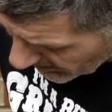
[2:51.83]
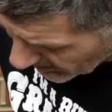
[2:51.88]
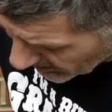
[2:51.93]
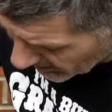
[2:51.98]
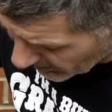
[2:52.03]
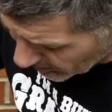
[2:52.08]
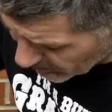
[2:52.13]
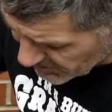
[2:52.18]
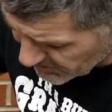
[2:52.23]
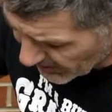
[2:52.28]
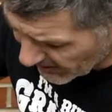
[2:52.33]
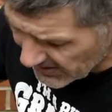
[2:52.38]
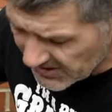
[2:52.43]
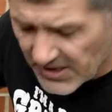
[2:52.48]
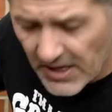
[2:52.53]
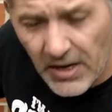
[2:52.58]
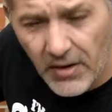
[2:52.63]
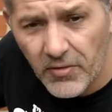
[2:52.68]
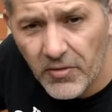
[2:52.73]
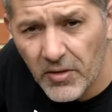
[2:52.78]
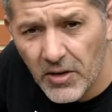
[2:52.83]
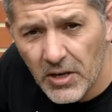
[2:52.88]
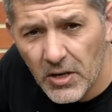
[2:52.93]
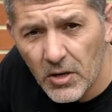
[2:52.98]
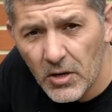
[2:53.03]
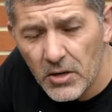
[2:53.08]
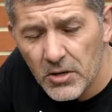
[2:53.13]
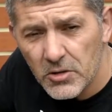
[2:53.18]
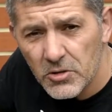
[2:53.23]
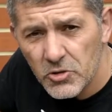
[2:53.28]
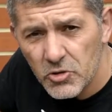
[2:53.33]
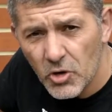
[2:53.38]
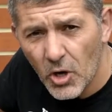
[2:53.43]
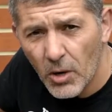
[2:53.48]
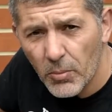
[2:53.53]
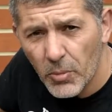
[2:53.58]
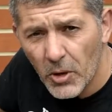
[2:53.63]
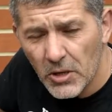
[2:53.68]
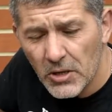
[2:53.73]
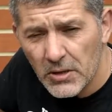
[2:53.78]
A little space here for your
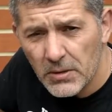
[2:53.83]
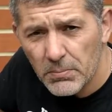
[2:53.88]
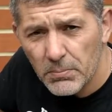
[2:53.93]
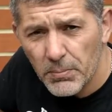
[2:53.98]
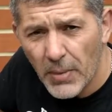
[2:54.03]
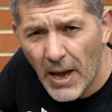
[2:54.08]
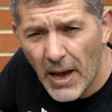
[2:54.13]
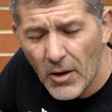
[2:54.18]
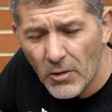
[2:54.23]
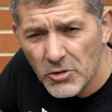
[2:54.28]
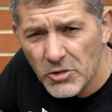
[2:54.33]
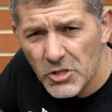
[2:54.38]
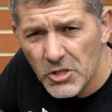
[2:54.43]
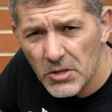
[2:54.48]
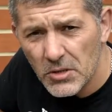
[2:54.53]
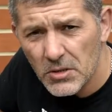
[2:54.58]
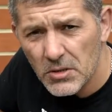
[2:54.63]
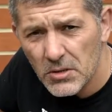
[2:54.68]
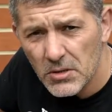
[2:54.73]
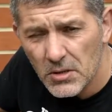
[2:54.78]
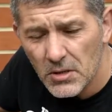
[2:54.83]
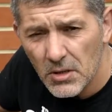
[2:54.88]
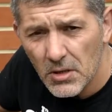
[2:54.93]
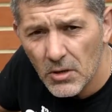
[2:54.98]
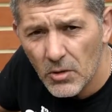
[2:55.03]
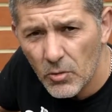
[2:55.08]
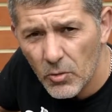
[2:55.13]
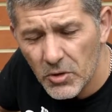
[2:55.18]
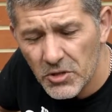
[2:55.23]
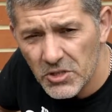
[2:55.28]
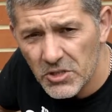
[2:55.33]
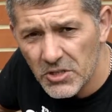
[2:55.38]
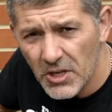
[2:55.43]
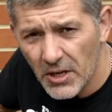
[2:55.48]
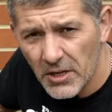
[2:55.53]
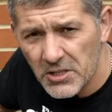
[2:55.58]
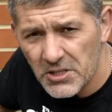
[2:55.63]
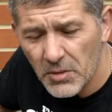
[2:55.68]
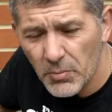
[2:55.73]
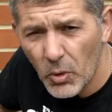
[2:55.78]
tripod pouch, which is going
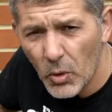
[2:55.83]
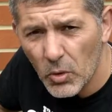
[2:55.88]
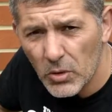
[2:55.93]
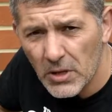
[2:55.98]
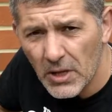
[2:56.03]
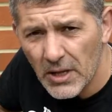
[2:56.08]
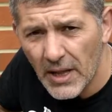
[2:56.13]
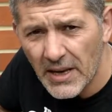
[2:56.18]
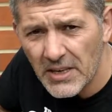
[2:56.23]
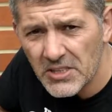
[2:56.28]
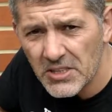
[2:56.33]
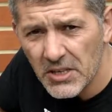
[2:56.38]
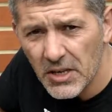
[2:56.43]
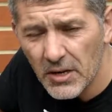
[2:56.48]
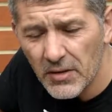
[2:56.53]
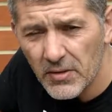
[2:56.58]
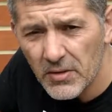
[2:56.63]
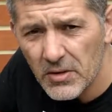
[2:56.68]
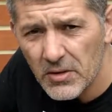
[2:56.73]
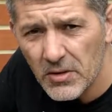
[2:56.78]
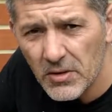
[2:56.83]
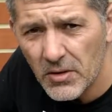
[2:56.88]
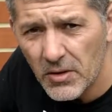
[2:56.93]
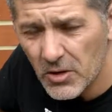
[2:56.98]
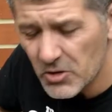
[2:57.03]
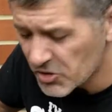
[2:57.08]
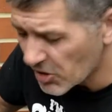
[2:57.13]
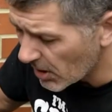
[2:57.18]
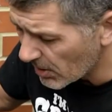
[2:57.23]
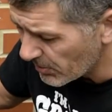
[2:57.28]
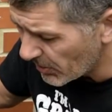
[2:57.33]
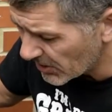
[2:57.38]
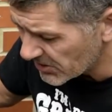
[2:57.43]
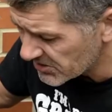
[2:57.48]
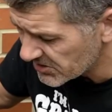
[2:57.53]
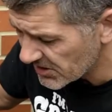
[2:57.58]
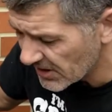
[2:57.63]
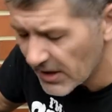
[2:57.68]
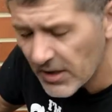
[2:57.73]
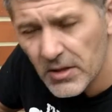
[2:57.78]
to support the legs of your tripod,
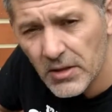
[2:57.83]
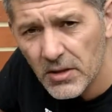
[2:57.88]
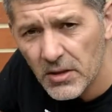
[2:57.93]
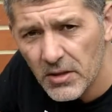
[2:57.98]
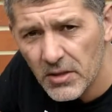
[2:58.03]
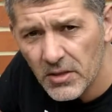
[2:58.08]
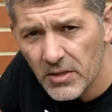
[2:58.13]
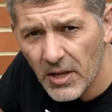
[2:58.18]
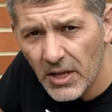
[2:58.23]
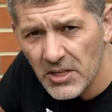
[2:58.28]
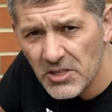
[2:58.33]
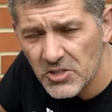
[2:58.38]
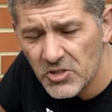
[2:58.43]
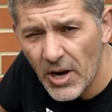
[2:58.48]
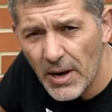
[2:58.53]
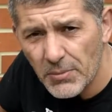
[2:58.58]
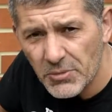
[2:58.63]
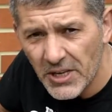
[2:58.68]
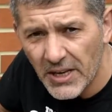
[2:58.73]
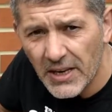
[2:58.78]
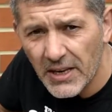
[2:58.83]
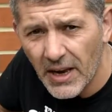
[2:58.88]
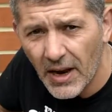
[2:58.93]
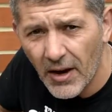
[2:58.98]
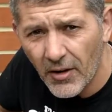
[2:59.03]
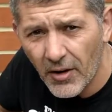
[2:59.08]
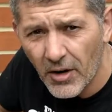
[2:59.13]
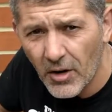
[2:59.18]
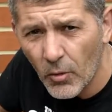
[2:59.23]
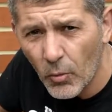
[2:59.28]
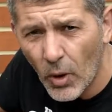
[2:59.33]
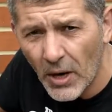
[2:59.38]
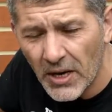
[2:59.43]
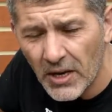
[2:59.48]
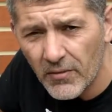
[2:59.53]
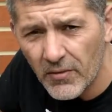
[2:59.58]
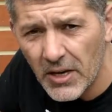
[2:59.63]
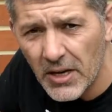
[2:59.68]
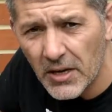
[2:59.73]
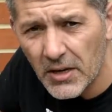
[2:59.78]
so these straps ain't carrying the weight
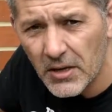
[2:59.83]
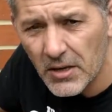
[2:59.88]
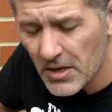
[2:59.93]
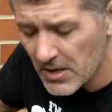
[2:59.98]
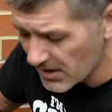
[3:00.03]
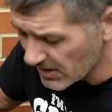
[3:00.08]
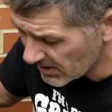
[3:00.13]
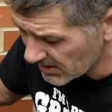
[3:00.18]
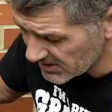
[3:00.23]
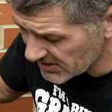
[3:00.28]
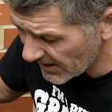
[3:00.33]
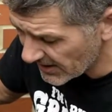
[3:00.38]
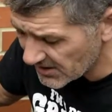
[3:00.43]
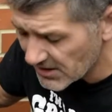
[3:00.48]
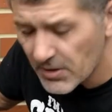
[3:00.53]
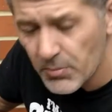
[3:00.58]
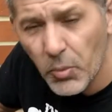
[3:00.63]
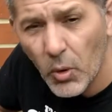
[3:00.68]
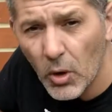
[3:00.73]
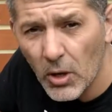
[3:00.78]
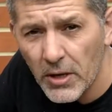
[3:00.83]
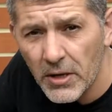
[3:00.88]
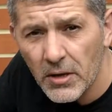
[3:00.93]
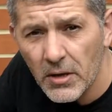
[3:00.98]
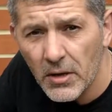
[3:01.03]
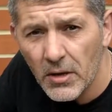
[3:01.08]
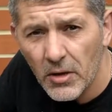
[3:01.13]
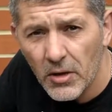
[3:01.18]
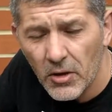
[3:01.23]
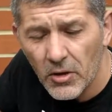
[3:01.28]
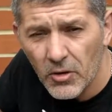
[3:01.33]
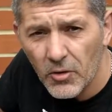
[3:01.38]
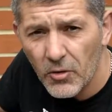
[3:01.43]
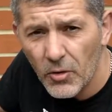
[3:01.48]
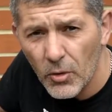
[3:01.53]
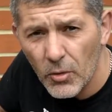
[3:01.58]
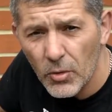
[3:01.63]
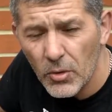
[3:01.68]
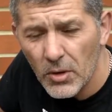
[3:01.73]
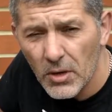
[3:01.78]
of it, it's actually pulling
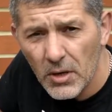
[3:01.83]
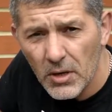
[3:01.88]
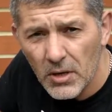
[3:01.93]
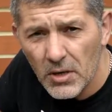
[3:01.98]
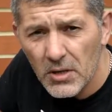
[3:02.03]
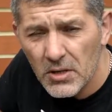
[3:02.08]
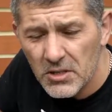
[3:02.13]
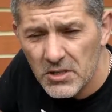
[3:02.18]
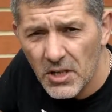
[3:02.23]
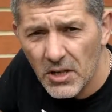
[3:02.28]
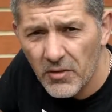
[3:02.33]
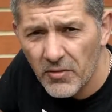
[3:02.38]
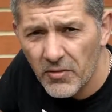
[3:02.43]
through to the